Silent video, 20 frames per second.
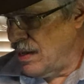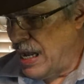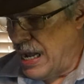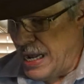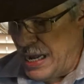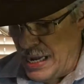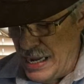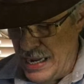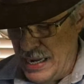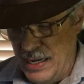
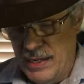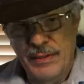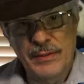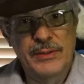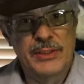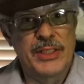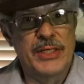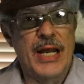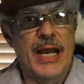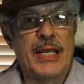I
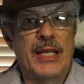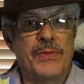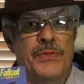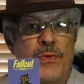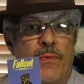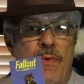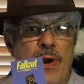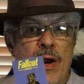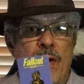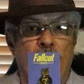did not get
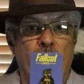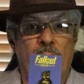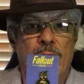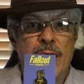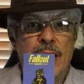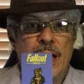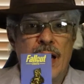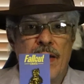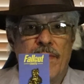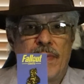the rare
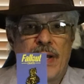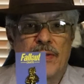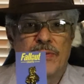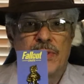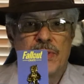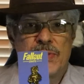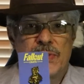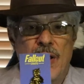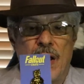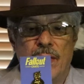one. I've got
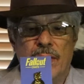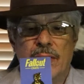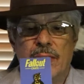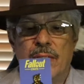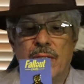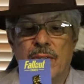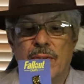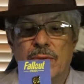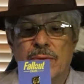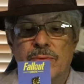the
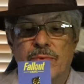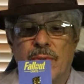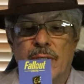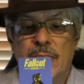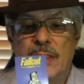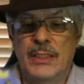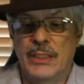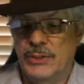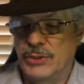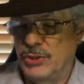solid gold
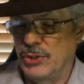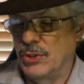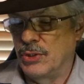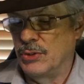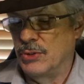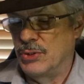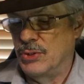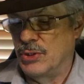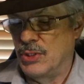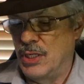one. As you
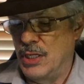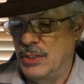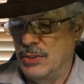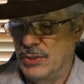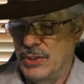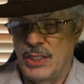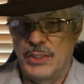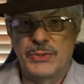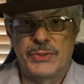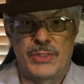can see, it
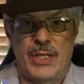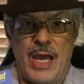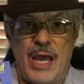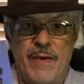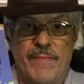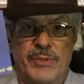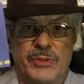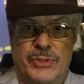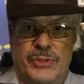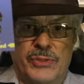says
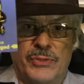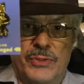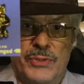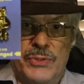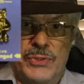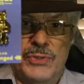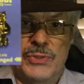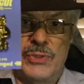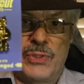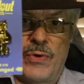scavenge, so
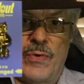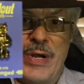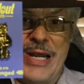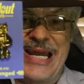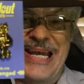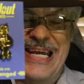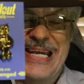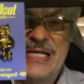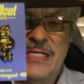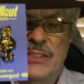this is
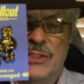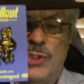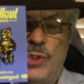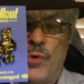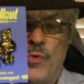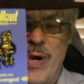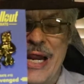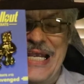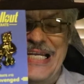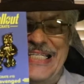crate,
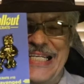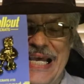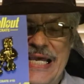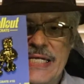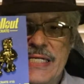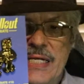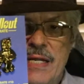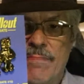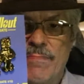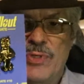crate
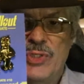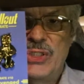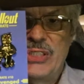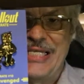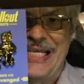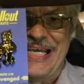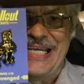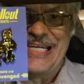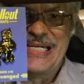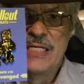number
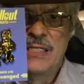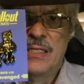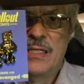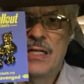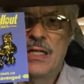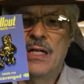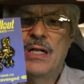10.